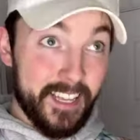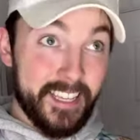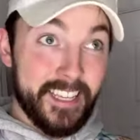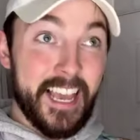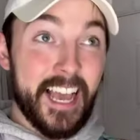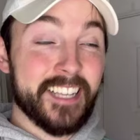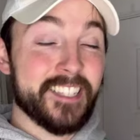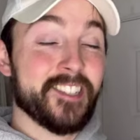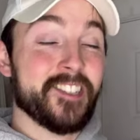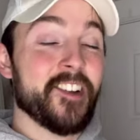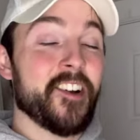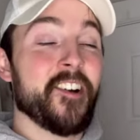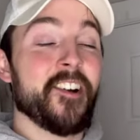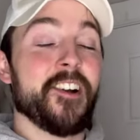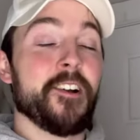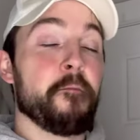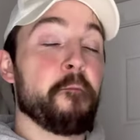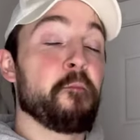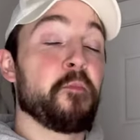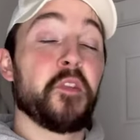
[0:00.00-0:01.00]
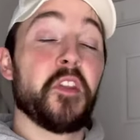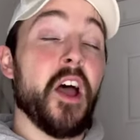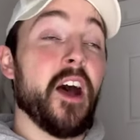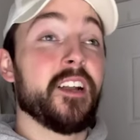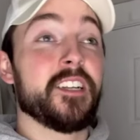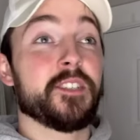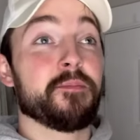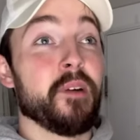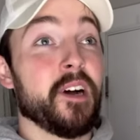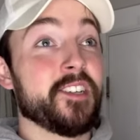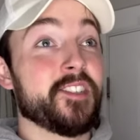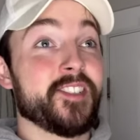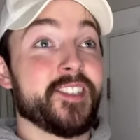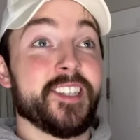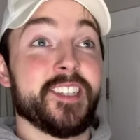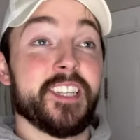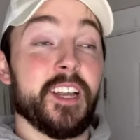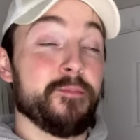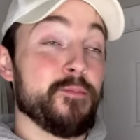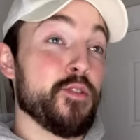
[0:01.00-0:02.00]
Yes, sir. Not as much
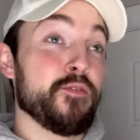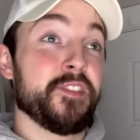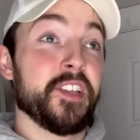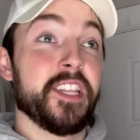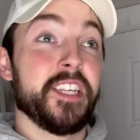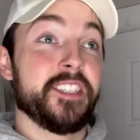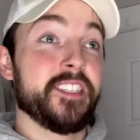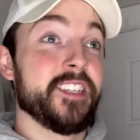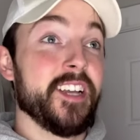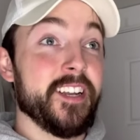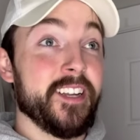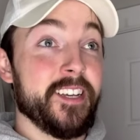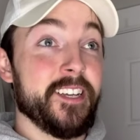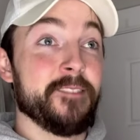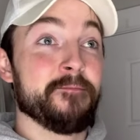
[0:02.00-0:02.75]
since I moved to the city.